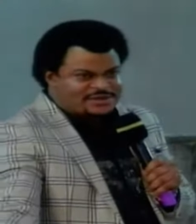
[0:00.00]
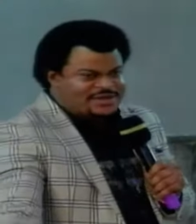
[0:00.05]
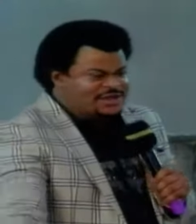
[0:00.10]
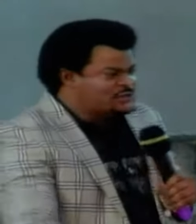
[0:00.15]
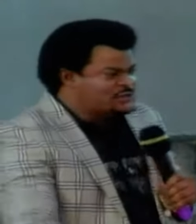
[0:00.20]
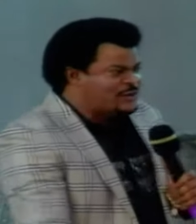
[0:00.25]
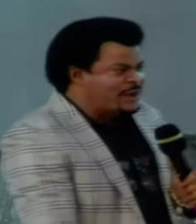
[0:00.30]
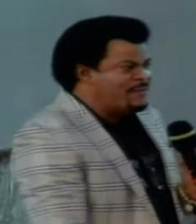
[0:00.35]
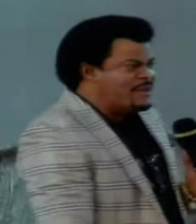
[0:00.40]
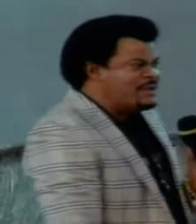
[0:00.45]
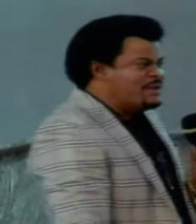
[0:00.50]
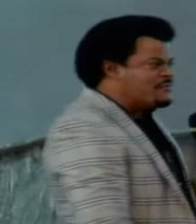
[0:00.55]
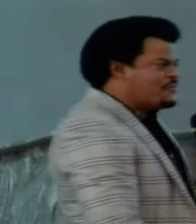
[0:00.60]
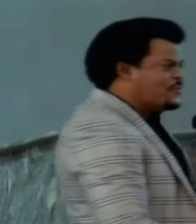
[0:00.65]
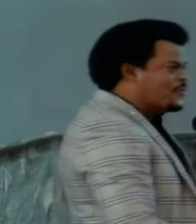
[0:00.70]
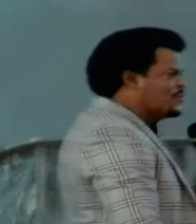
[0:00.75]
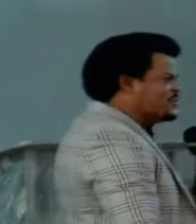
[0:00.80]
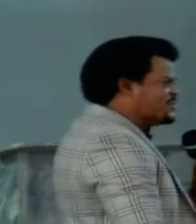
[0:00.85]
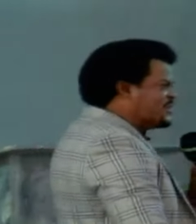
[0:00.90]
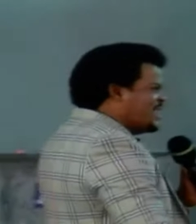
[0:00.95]
This is why many of you
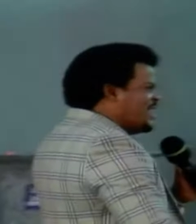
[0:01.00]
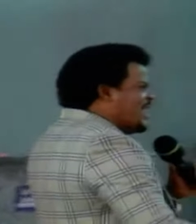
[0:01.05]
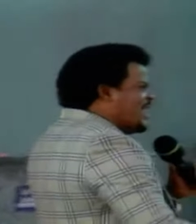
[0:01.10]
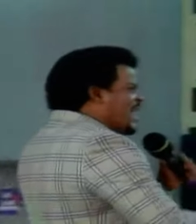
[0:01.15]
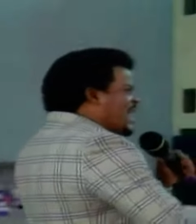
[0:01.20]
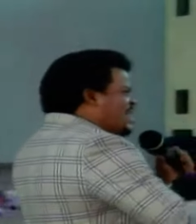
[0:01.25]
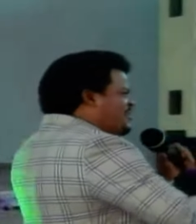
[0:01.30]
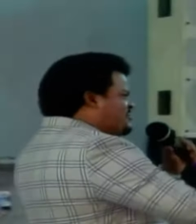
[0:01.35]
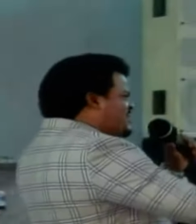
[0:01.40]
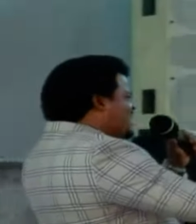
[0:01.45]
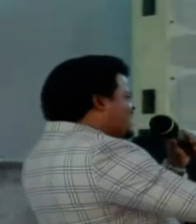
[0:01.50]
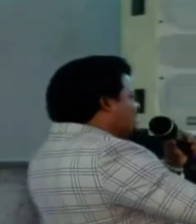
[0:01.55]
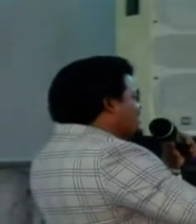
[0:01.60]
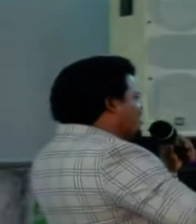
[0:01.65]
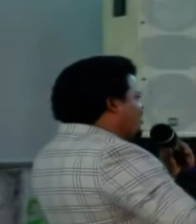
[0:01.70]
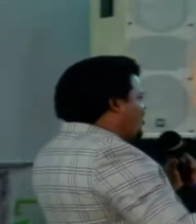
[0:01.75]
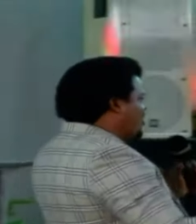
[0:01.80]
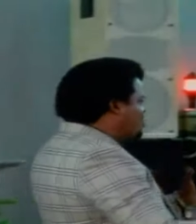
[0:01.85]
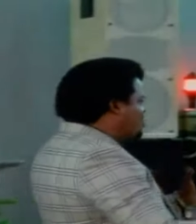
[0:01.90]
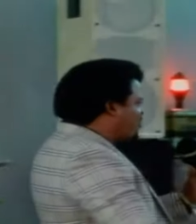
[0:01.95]
will say, after the
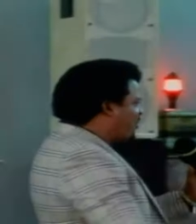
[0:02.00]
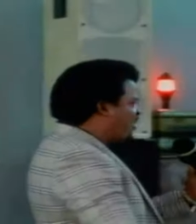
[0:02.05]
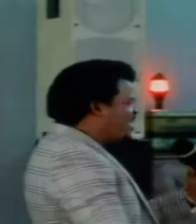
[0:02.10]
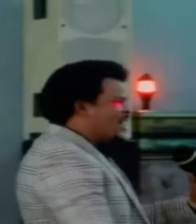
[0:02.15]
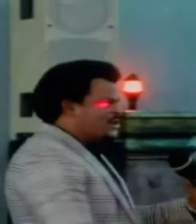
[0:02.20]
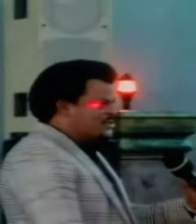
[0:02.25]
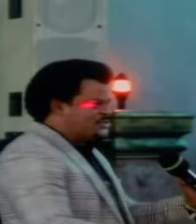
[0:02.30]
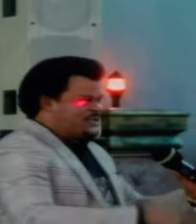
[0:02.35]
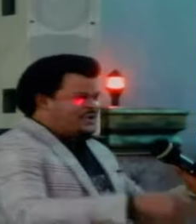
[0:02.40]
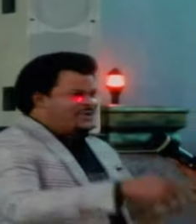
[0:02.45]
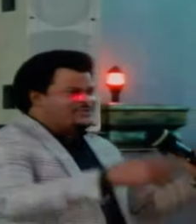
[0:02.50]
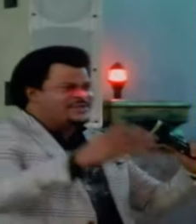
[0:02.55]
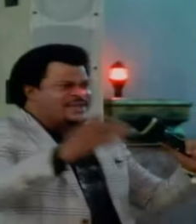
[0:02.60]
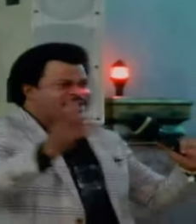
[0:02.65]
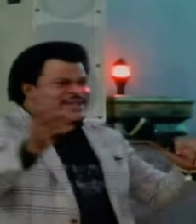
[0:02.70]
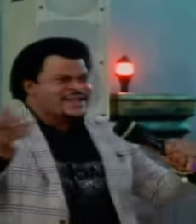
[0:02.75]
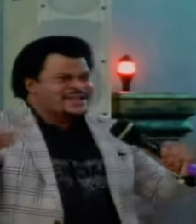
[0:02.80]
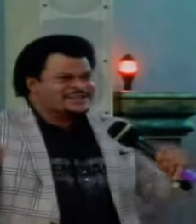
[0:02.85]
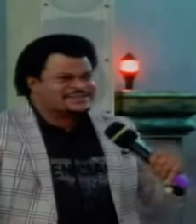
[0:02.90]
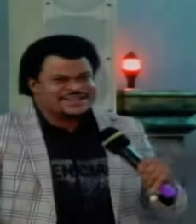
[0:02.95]
hot prayer of Sunday,
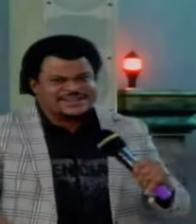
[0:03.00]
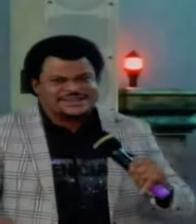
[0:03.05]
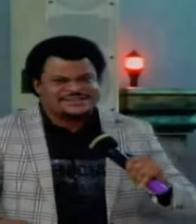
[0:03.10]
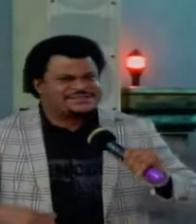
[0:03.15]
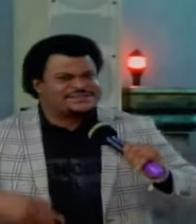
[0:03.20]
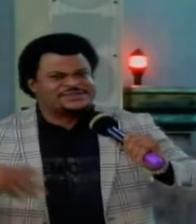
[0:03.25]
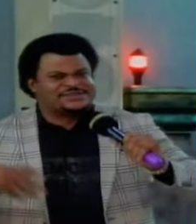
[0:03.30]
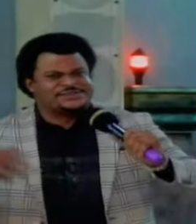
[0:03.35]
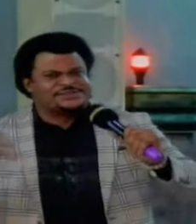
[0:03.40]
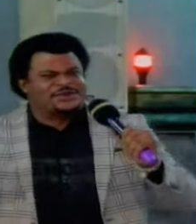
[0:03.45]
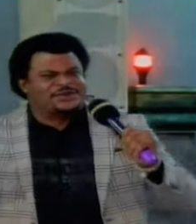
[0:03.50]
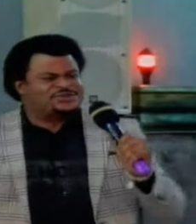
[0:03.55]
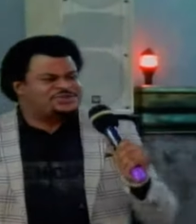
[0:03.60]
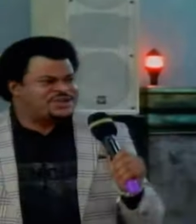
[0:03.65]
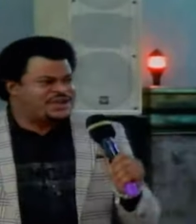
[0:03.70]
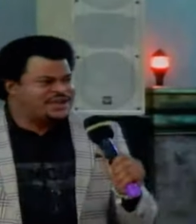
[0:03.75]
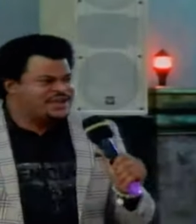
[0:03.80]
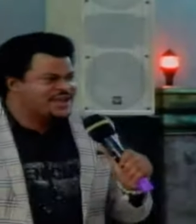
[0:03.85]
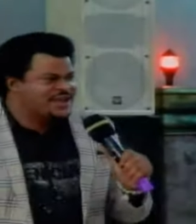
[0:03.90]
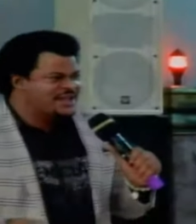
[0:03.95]
things did not
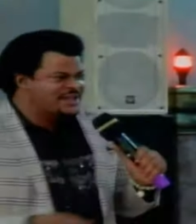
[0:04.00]
change.